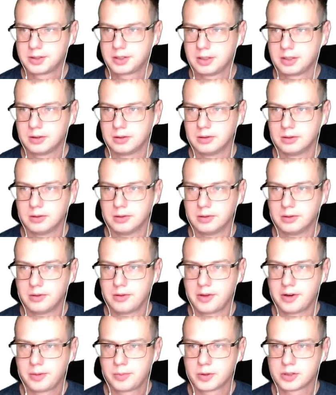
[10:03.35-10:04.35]
So
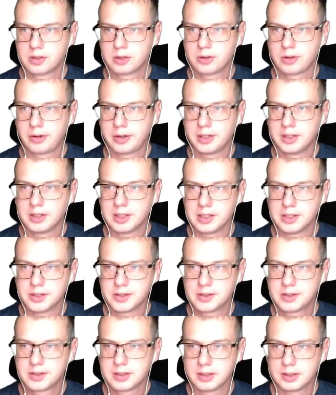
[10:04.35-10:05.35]
the repository
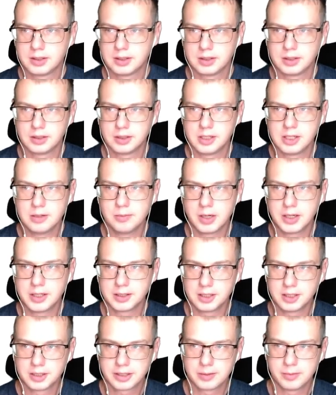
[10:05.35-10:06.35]
is in my
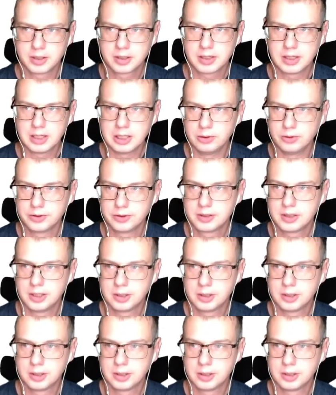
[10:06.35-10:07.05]
GitHub account,